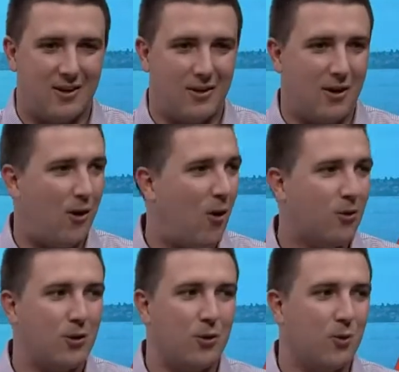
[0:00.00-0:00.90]
all
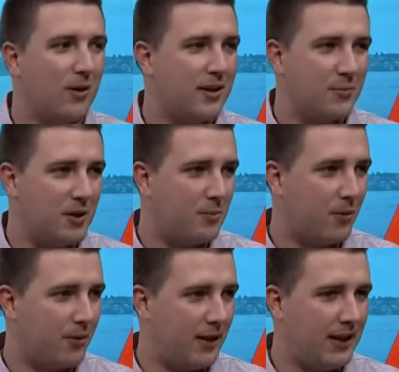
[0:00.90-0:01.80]
the glory that people
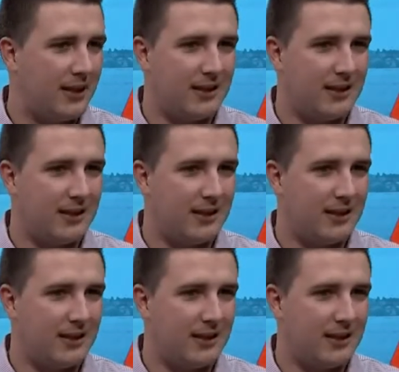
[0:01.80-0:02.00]
think.